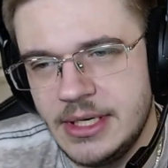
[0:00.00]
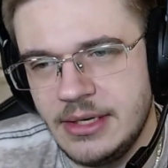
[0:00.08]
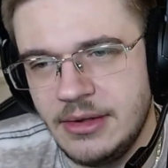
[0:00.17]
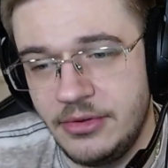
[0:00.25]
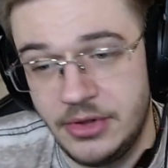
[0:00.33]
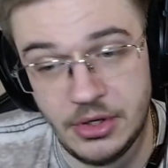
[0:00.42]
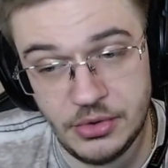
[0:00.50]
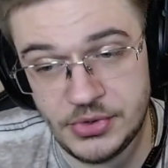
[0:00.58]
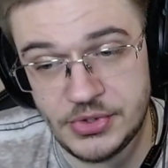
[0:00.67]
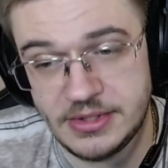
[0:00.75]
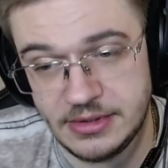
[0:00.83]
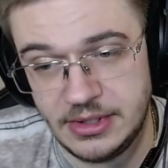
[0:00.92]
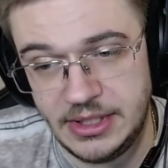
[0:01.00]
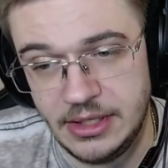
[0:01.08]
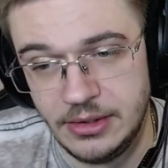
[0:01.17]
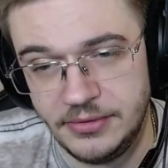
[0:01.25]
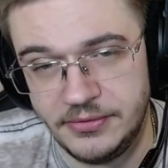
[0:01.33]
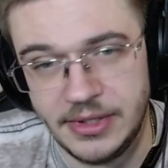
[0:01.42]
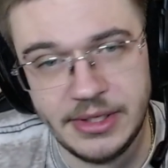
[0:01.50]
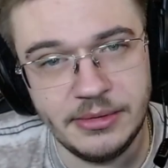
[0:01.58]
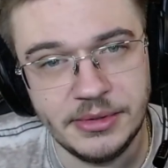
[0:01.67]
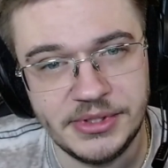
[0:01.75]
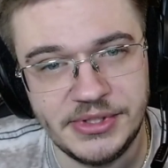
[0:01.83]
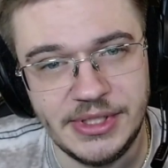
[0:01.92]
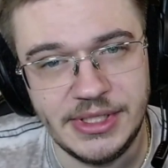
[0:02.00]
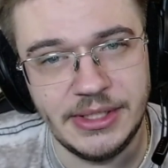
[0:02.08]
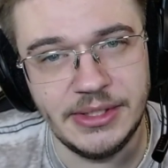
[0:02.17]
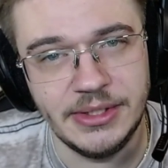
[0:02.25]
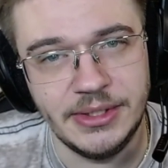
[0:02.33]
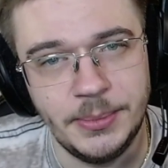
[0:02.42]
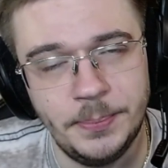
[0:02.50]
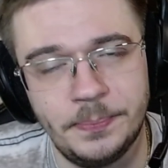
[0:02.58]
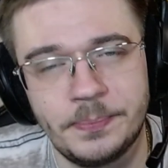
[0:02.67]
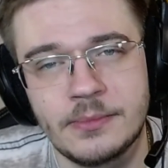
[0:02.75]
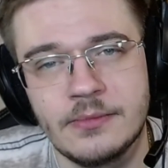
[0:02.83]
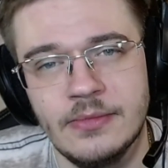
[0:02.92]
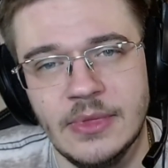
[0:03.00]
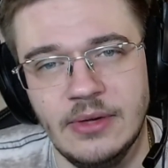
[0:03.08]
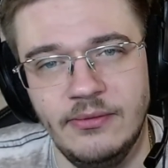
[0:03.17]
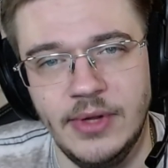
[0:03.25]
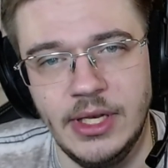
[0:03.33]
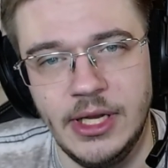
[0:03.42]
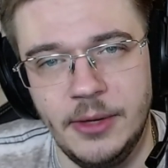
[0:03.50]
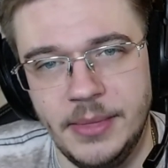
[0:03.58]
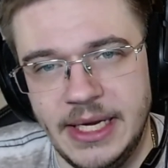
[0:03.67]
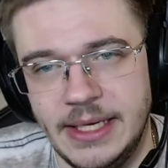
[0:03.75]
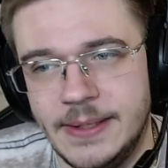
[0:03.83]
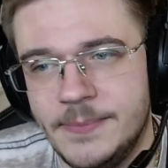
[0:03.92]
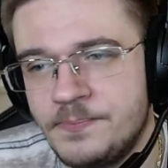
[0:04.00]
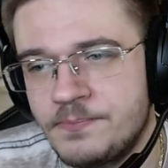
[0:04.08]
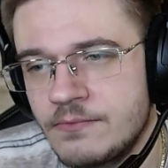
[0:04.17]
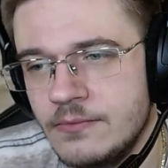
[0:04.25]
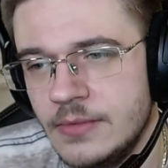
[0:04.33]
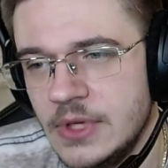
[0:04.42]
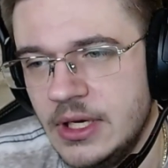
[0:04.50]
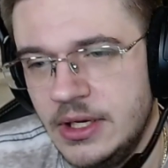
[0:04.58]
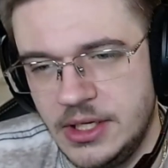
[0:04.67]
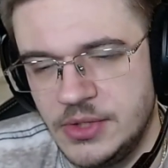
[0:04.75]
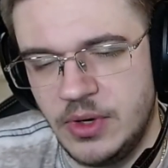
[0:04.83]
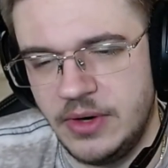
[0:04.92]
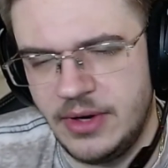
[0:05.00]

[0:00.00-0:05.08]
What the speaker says: Those yellow flowers that Wilhelm had and his wife.